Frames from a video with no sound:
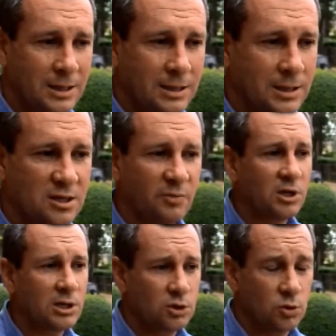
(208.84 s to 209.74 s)
He goes, "I've been
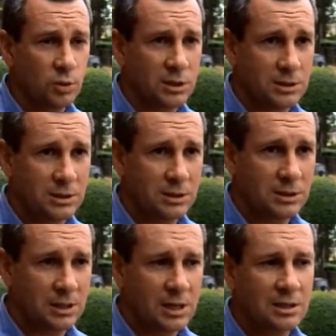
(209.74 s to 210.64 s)
here 2 weeks."
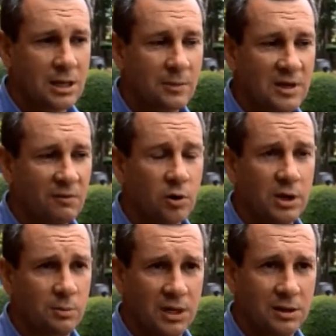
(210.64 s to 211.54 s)
He goes, "How come the other guy
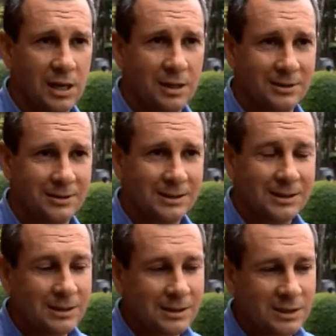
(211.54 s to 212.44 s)
didn't pick that?"
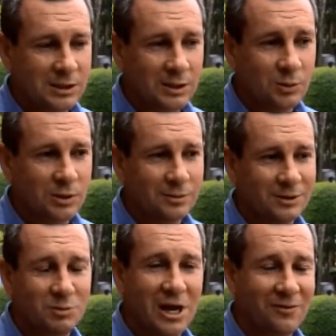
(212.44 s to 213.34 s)
So, well,
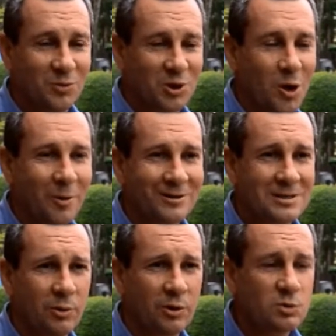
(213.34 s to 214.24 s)
a bit hard for me to comment on
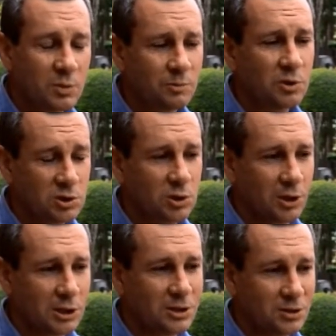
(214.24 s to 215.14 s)
someone else, but
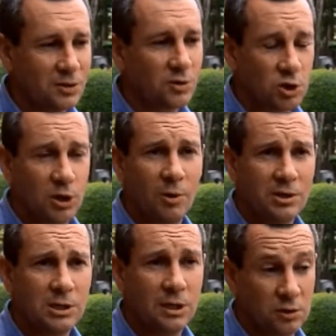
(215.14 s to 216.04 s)
certainly you've got
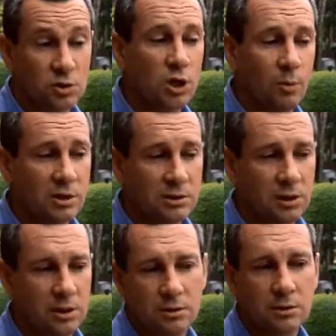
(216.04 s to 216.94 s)
termites here, and there's termites
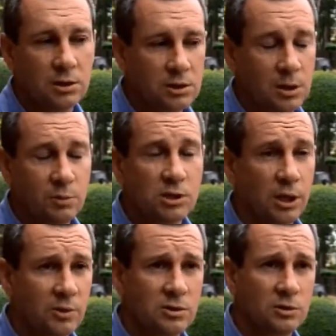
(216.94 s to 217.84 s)
in the timber
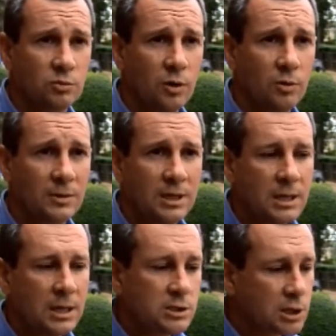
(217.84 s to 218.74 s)
sleepers as well.
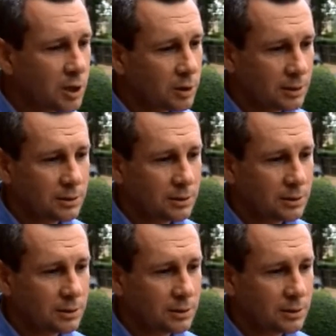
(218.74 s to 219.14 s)
So,